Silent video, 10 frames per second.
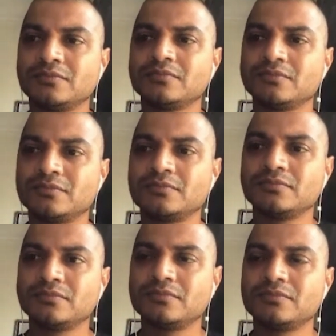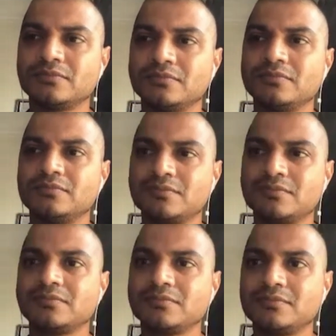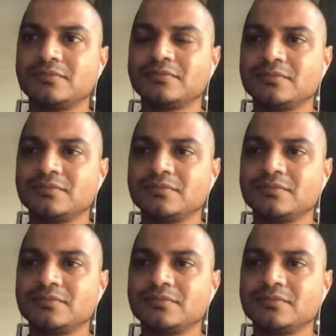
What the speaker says: (not speaking)